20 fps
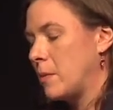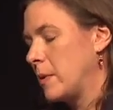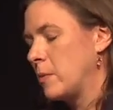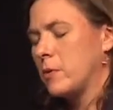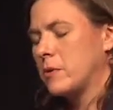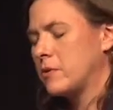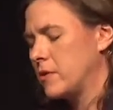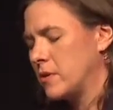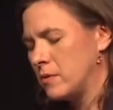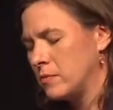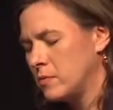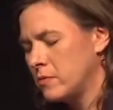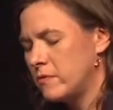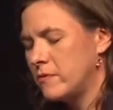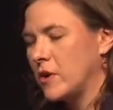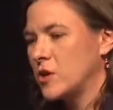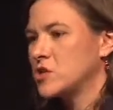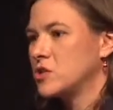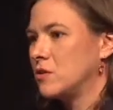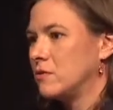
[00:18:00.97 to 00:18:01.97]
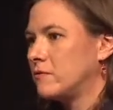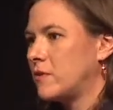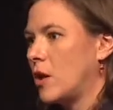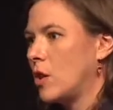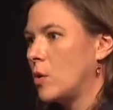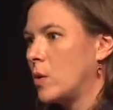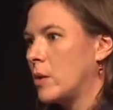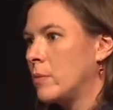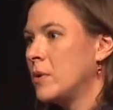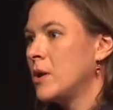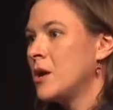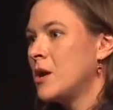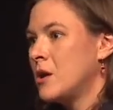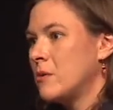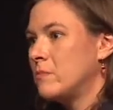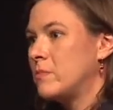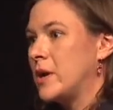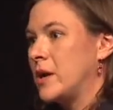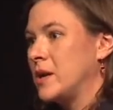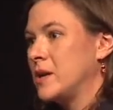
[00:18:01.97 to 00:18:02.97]
with the functional follow-up.
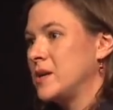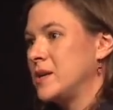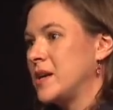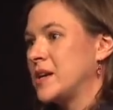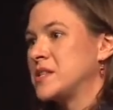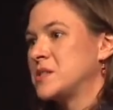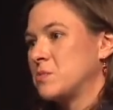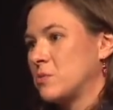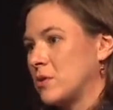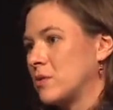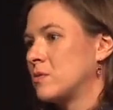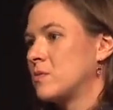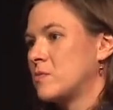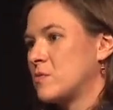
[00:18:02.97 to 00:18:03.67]
But yes, we're